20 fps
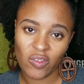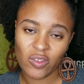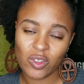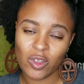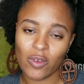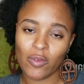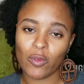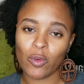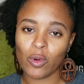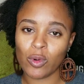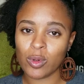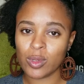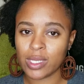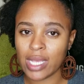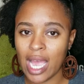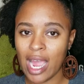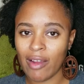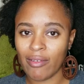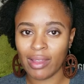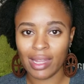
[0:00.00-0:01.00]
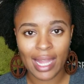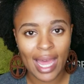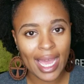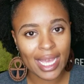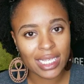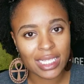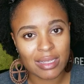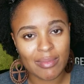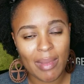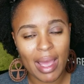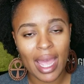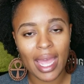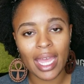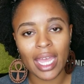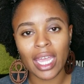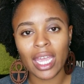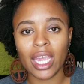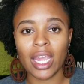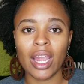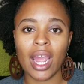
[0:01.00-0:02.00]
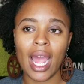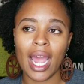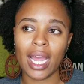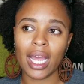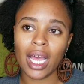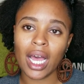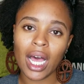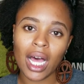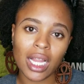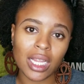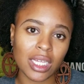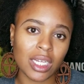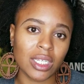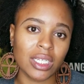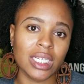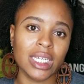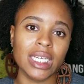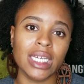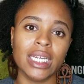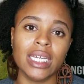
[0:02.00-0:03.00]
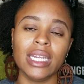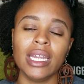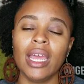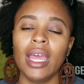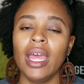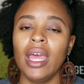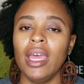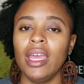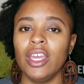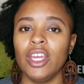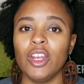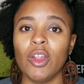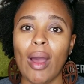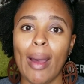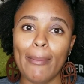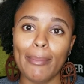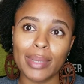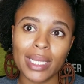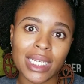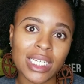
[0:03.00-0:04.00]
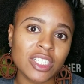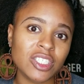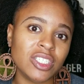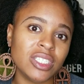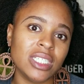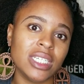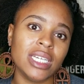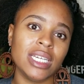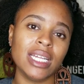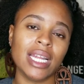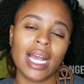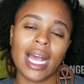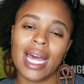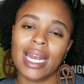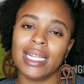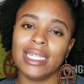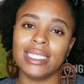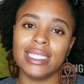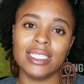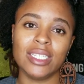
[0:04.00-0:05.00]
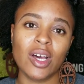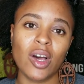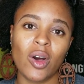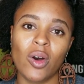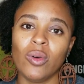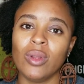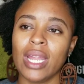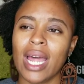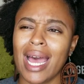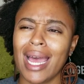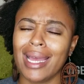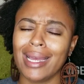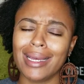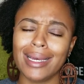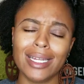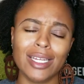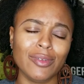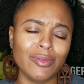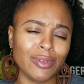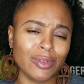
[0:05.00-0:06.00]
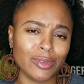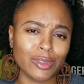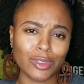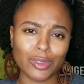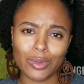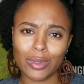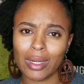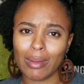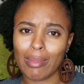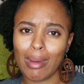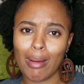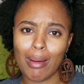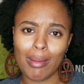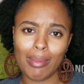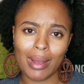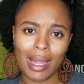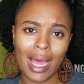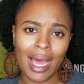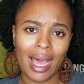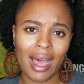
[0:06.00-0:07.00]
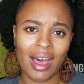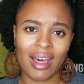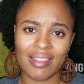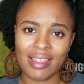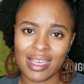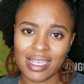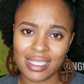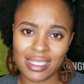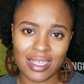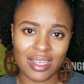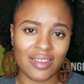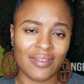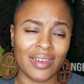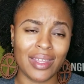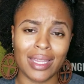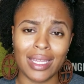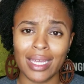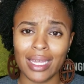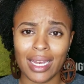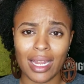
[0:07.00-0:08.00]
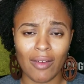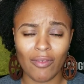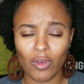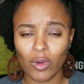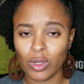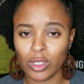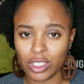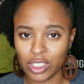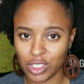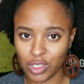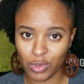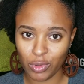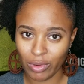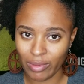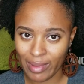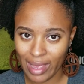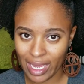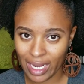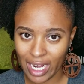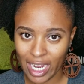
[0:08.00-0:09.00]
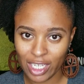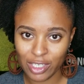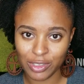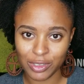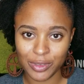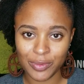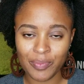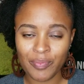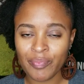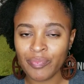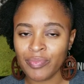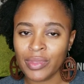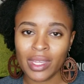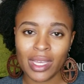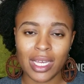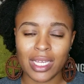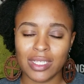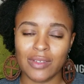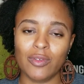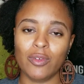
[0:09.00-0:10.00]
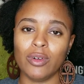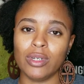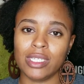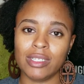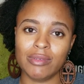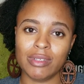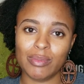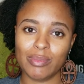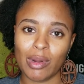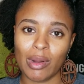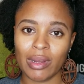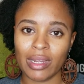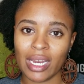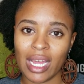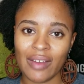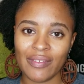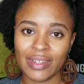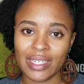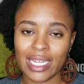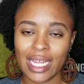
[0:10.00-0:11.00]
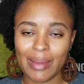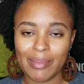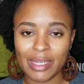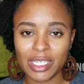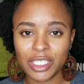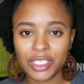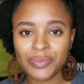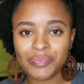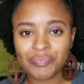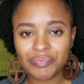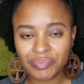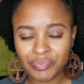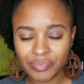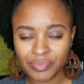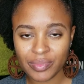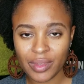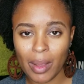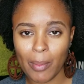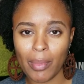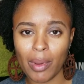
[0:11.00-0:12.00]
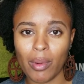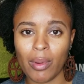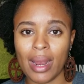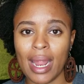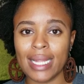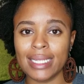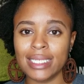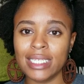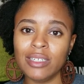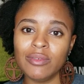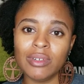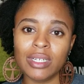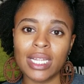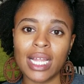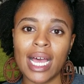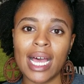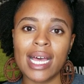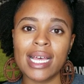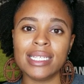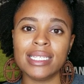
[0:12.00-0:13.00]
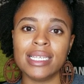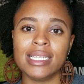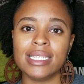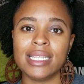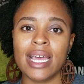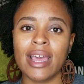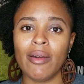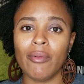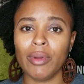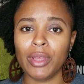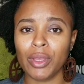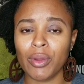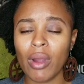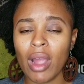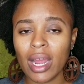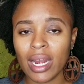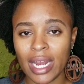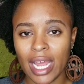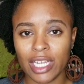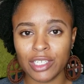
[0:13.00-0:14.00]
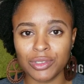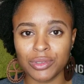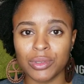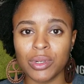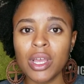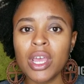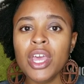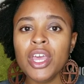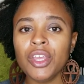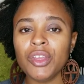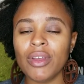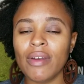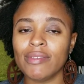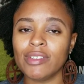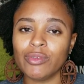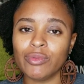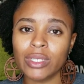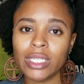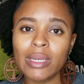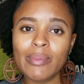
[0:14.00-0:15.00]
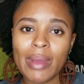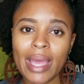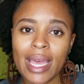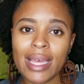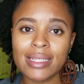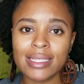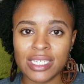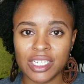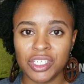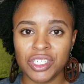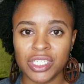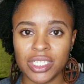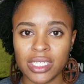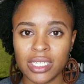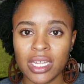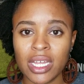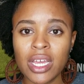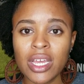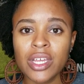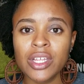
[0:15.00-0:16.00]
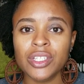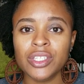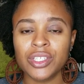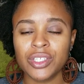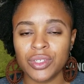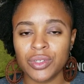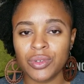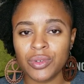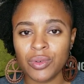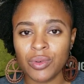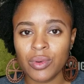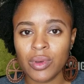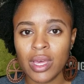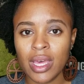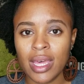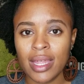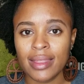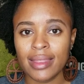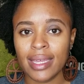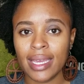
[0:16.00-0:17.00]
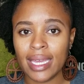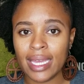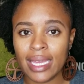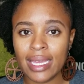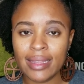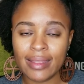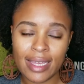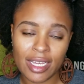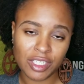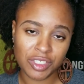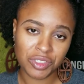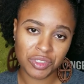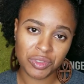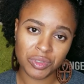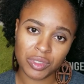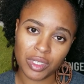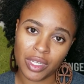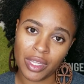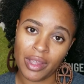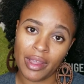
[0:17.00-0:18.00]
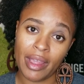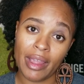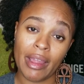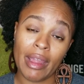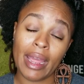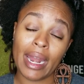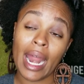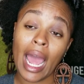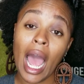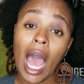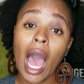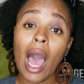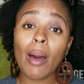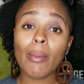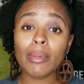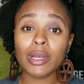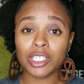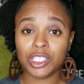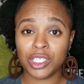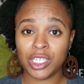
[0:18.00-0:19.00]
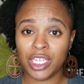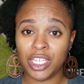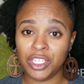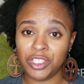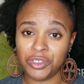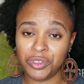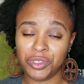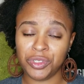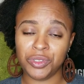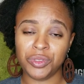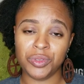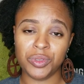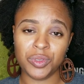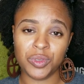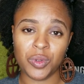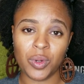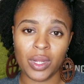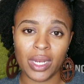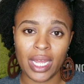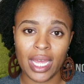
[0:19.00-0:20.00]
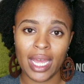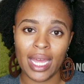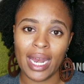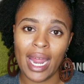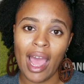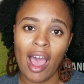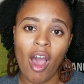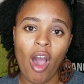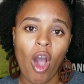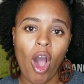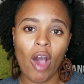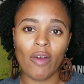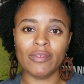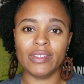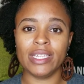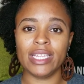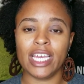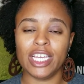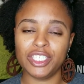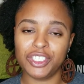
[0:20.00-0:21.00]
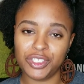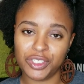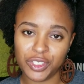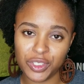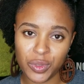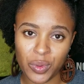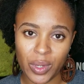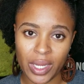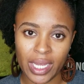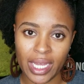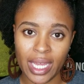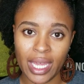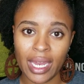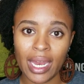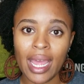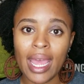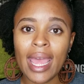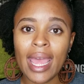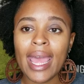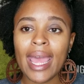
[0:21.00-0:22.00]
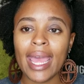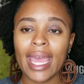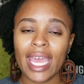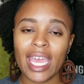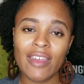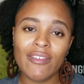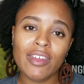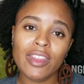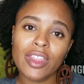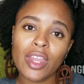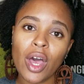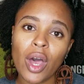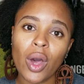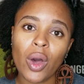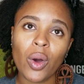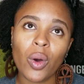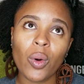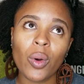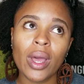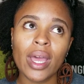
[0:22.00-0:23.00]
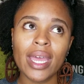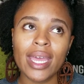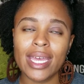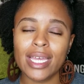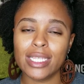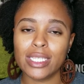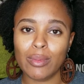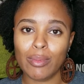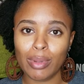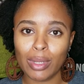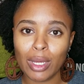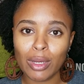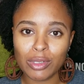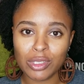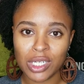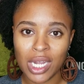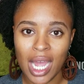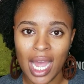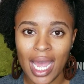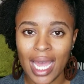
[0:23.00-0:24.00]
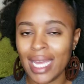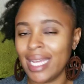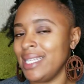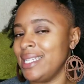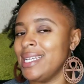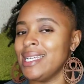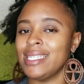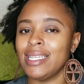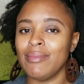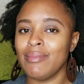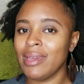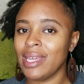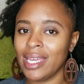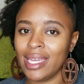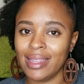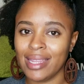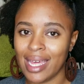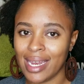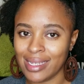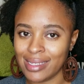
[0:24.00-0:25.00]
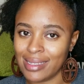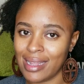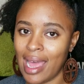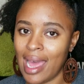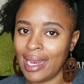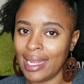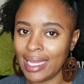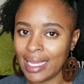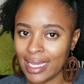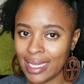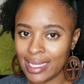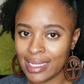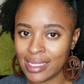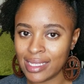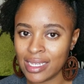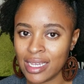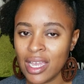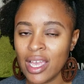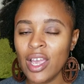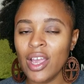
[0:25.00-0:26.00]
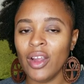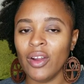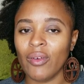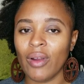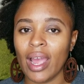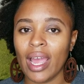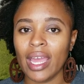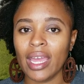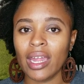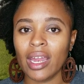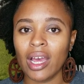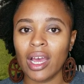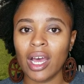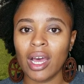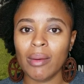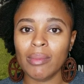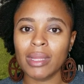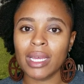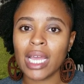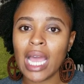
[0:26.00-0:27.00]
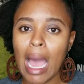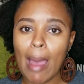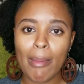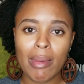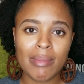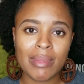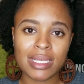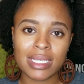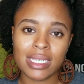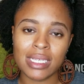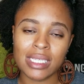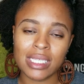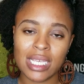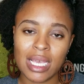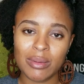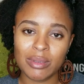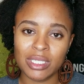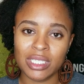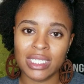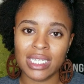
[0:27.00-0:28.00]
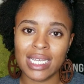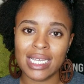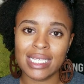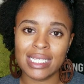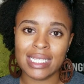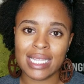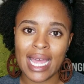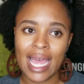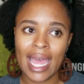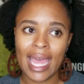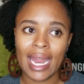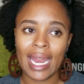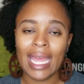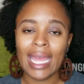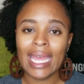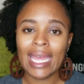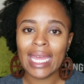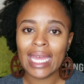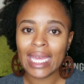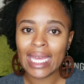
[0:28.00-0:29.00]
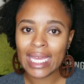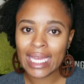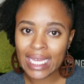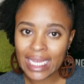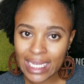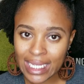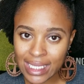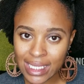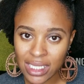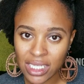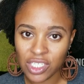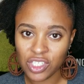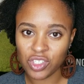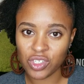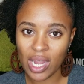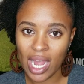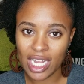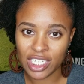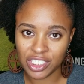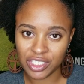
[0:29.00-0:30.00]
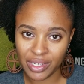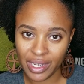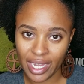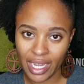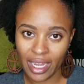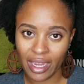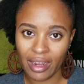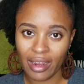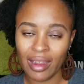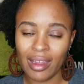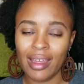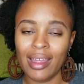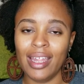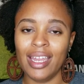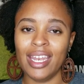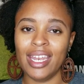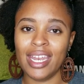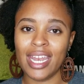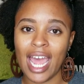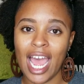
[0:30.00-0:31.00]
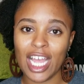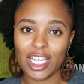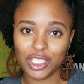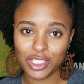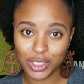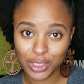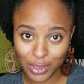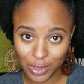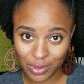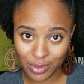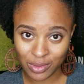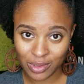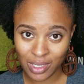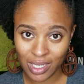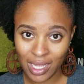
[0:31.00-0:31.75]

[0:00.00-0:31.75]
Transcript: So of course I relaxed my hair, I colored it, I bleached it, I kind of did the whole nine, cut it real short, blah blah blah, all that stuff, and then of course just grew it back natural because of course it was broken off and damaged. But what I did realize is that when you are natural, you have to really pay attention to the heat that you use on your hair and how much heat you use on it and how often that you're doing it. Even though it's a blow dry, it doesn't mean that it's not heat, right? The common misconception is that heat dries your hair. Not true.